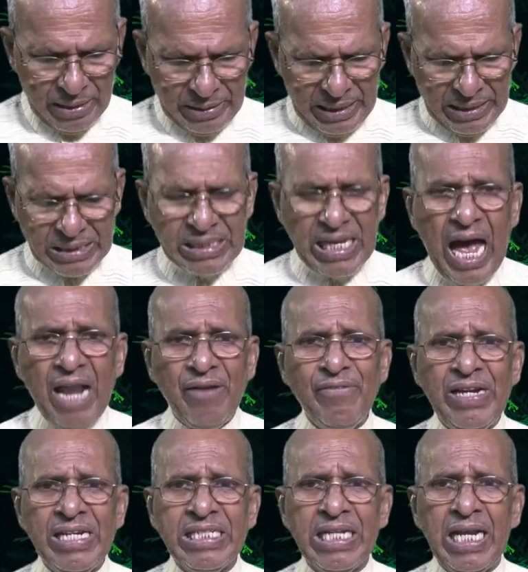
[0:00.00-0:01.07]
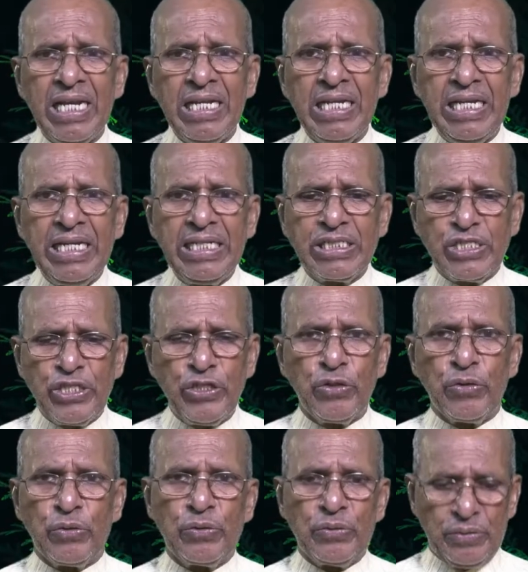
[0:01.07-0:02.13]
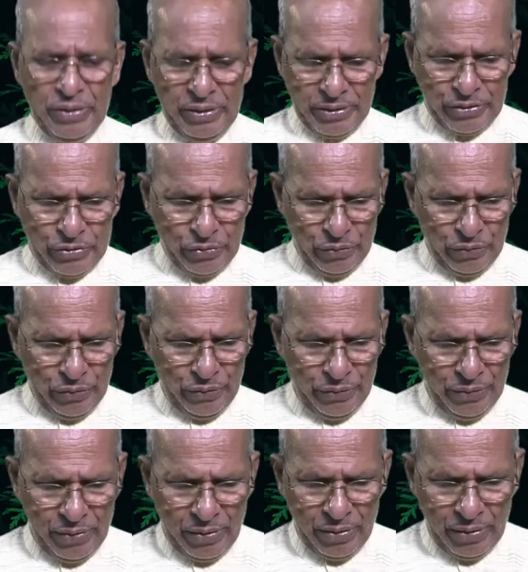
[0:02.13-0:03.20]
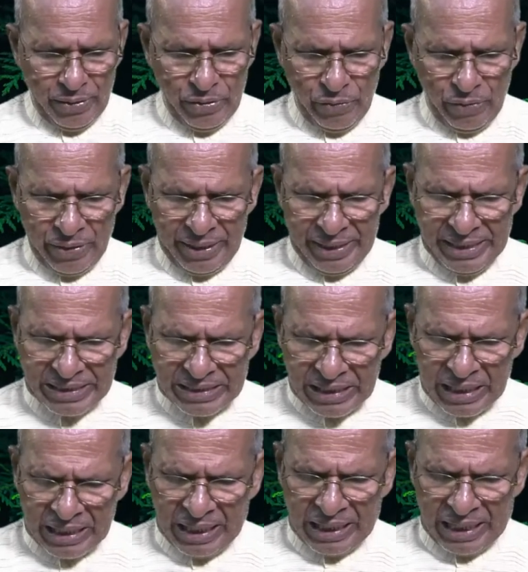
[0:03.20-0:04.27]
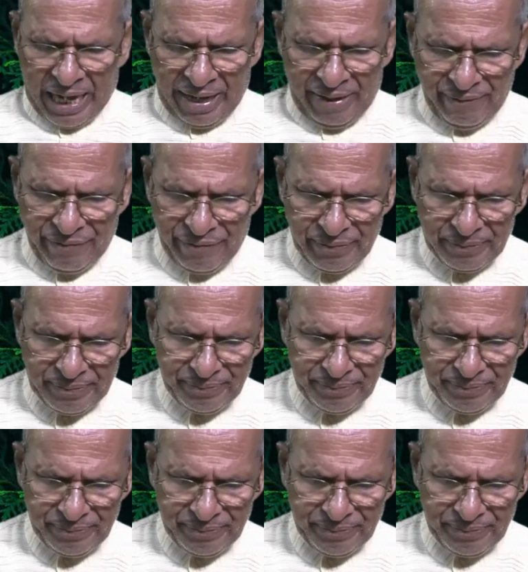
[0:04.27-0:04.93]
This salvation leads you to your eternal life.